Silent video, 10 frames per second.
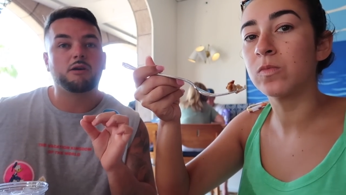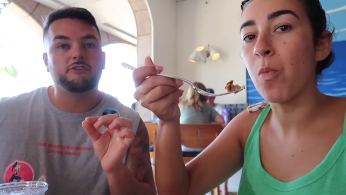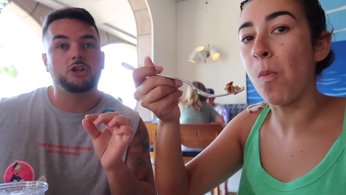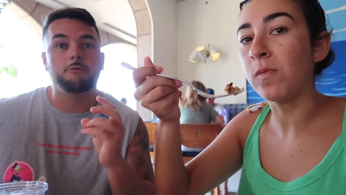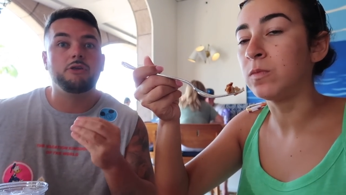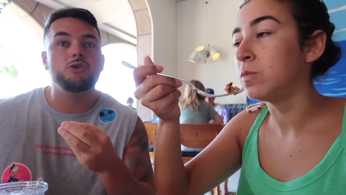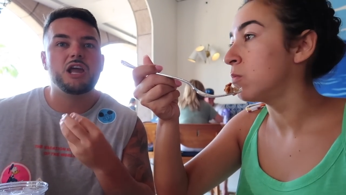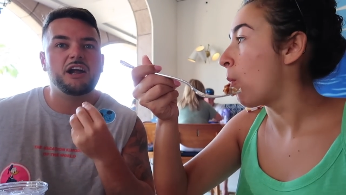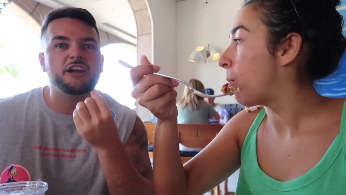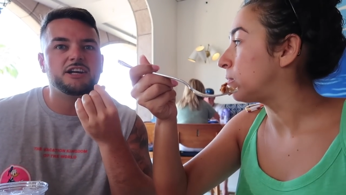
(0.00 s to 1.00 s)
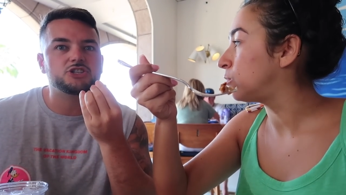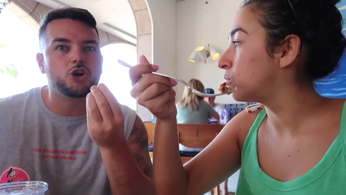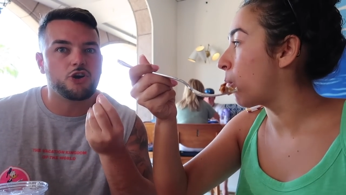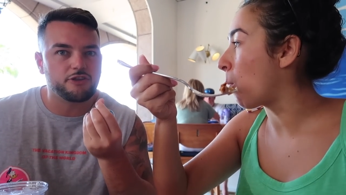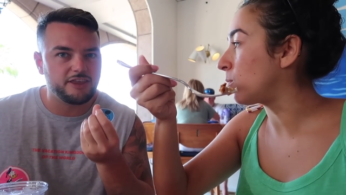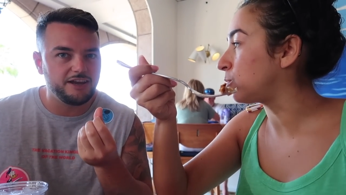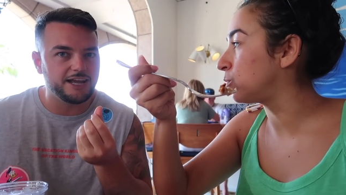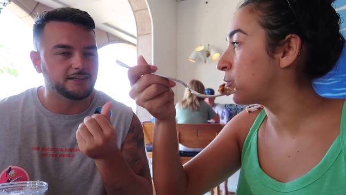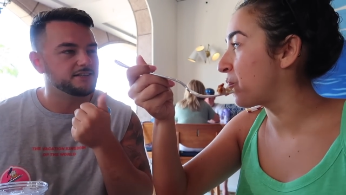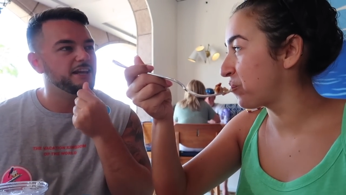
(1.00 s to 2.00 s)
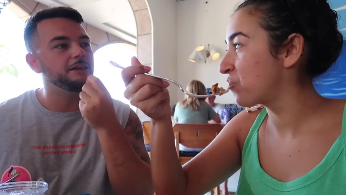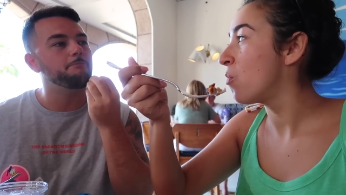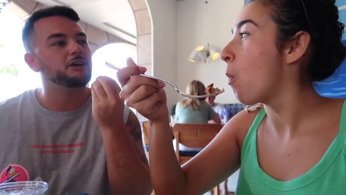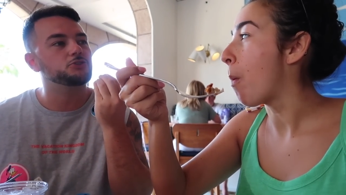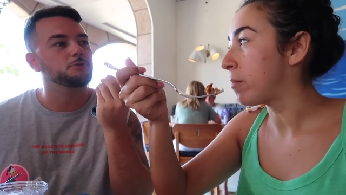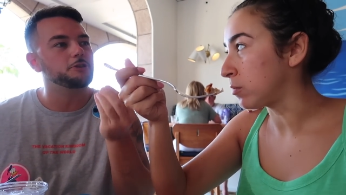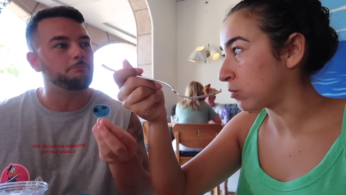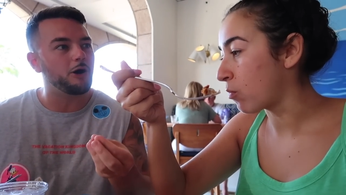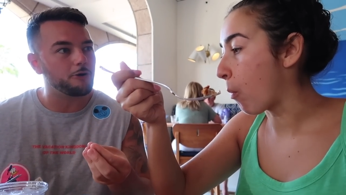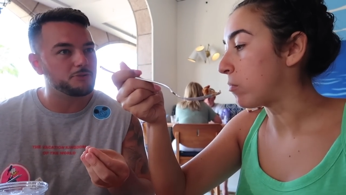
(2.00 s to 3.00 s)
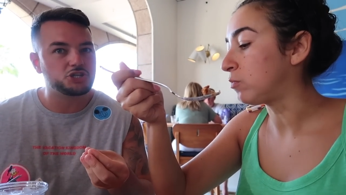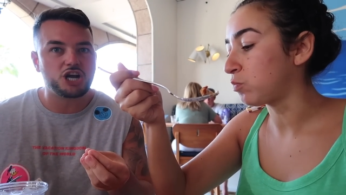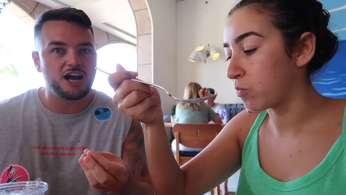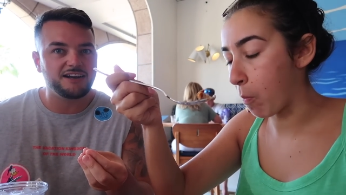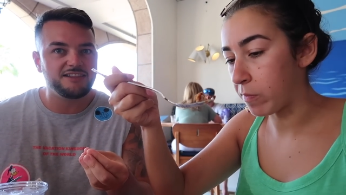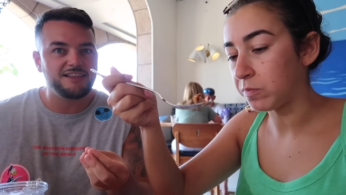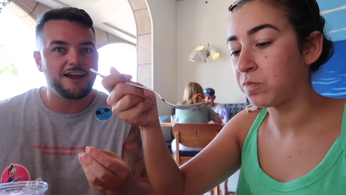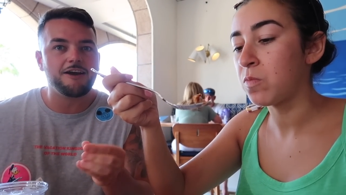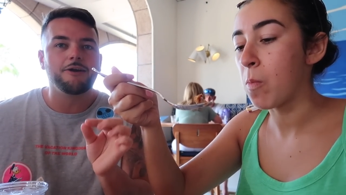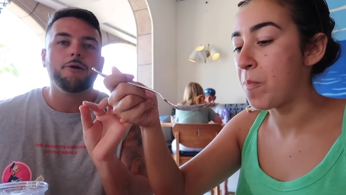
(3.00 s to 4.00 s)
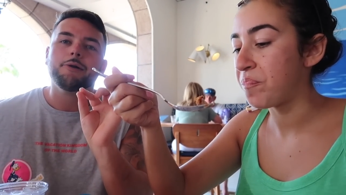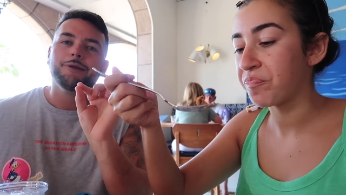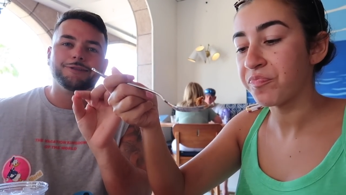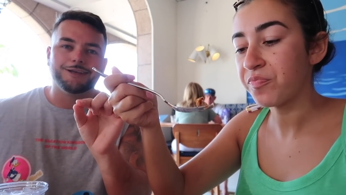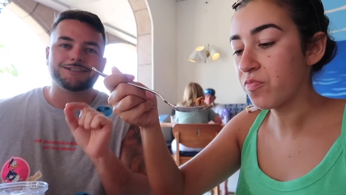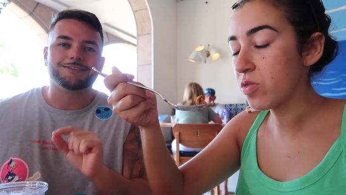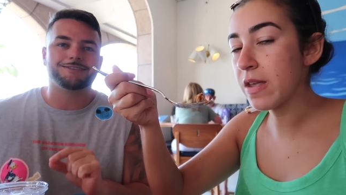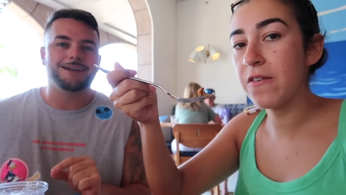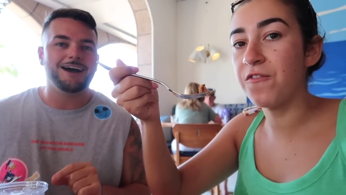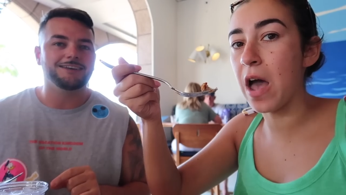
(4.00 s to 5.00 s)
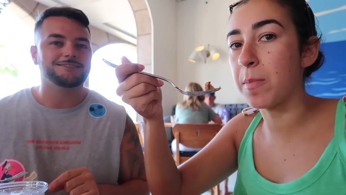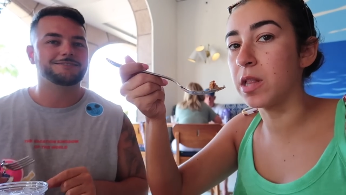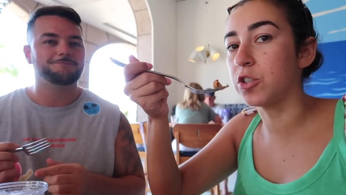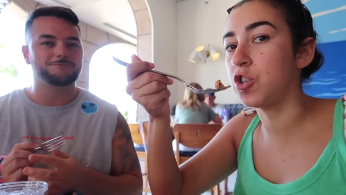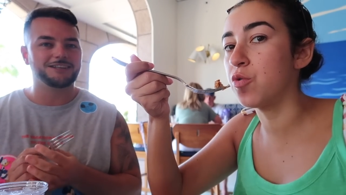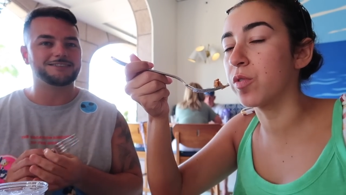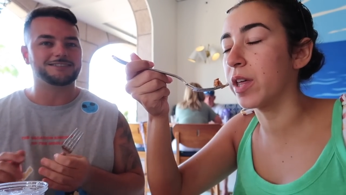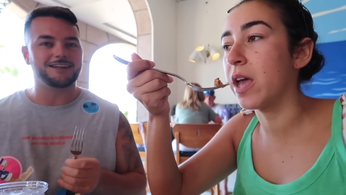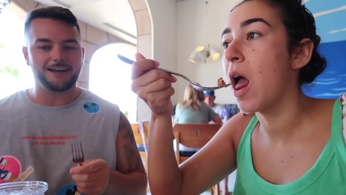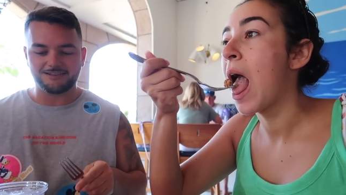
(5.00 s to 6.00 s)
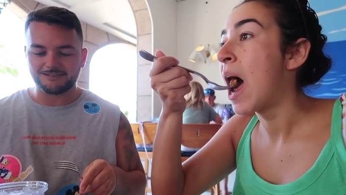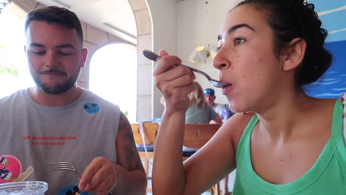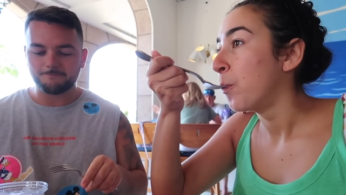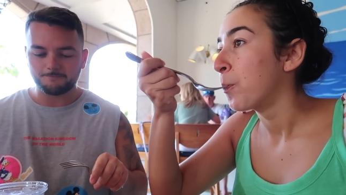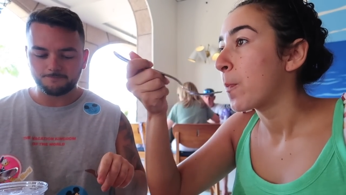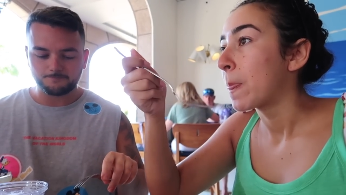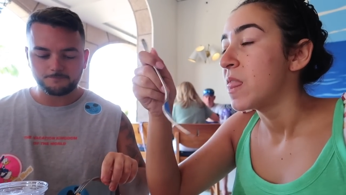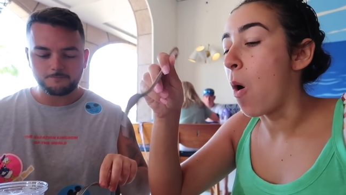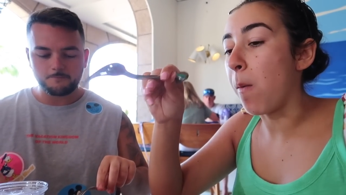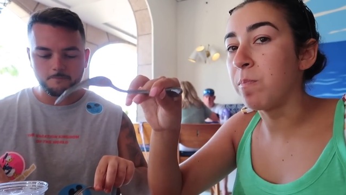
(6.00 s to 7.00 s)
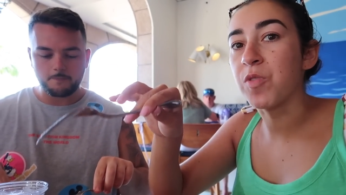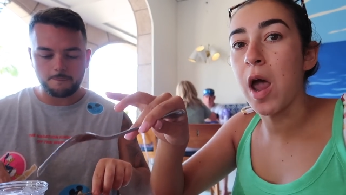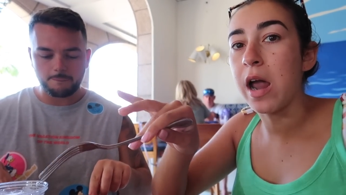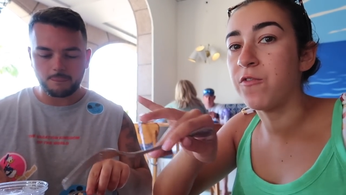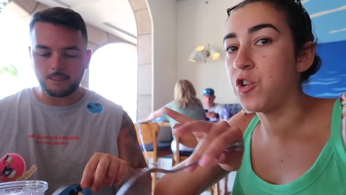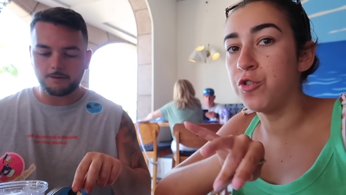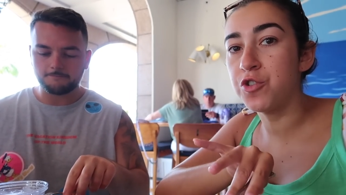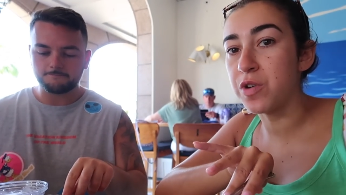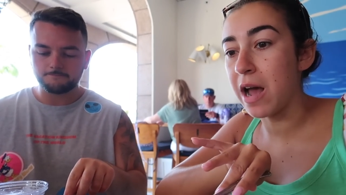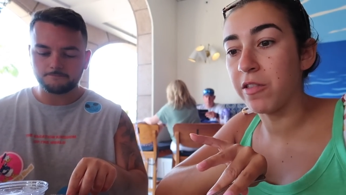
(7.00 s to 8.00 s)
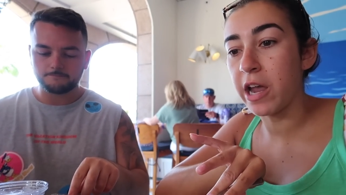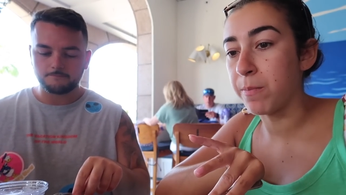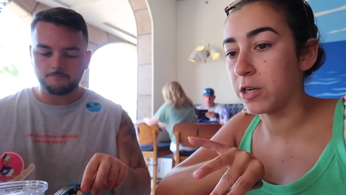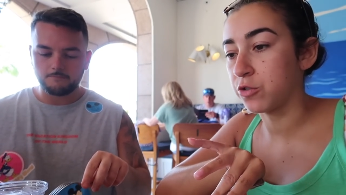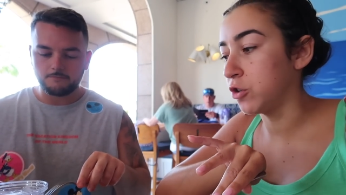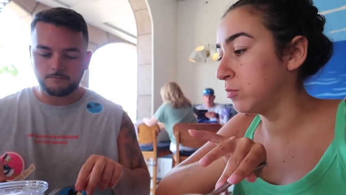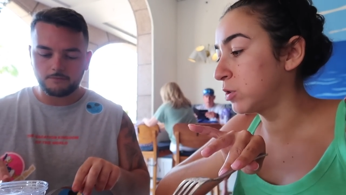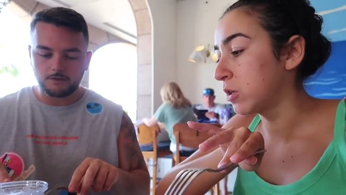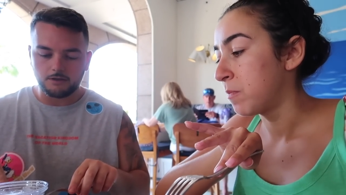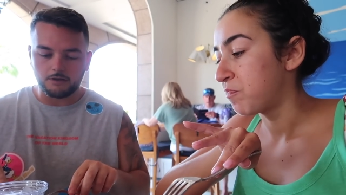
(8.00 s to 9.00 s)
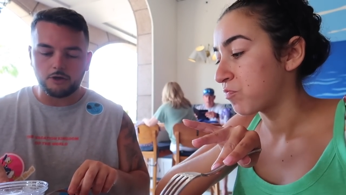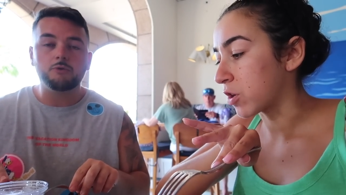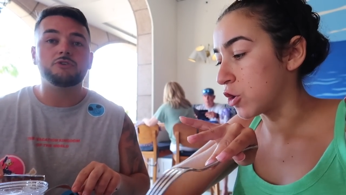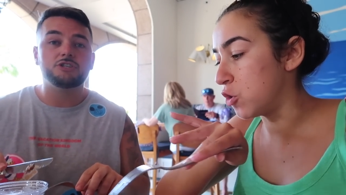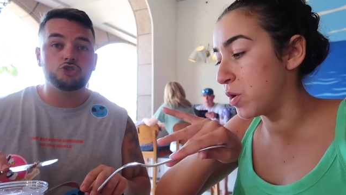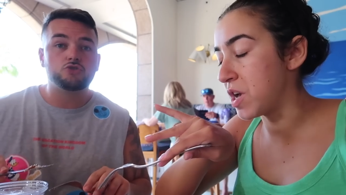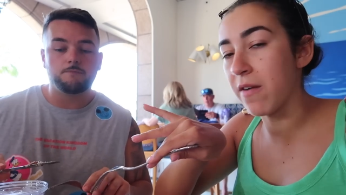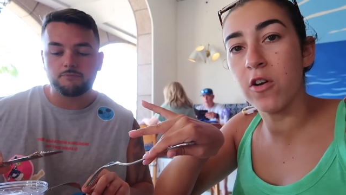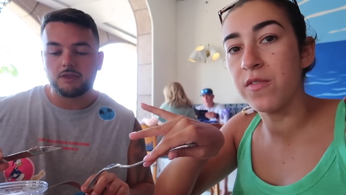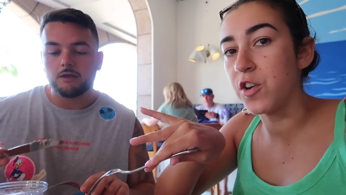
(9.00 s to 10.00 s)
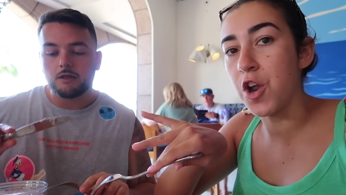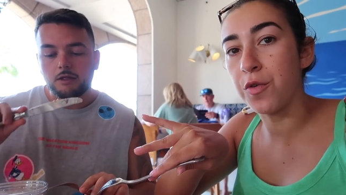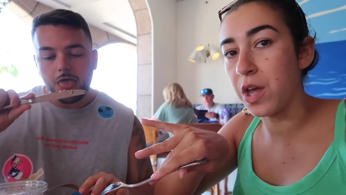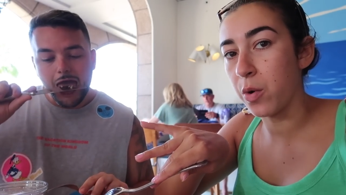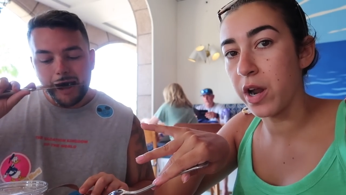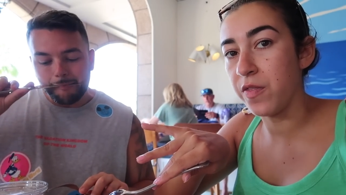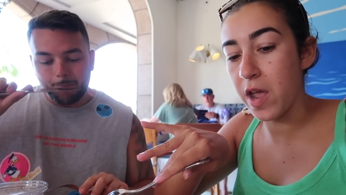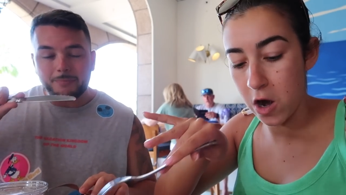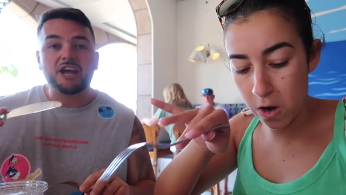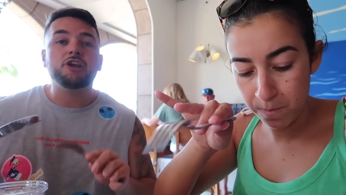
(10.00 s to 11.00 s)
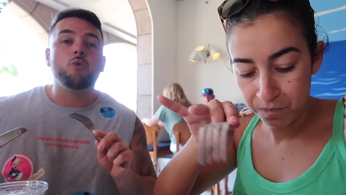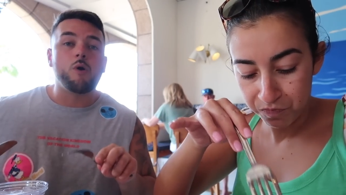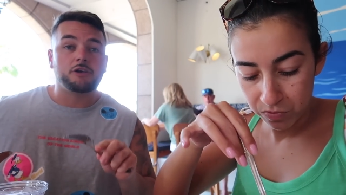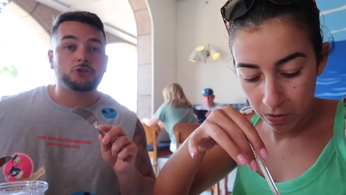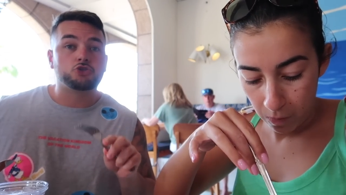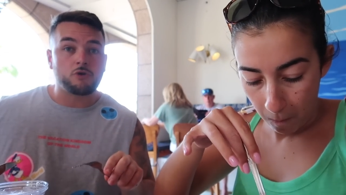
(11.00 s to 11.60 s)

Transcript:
Speaker 1: perfectly. You get a nice earthiness and the mix with the Parmesan in there. This is nice. Fabulous. Usually,
Speaker 2: nice. if you do not like mushrooms, you would never even know they were in
Speaker 1: there. And you want to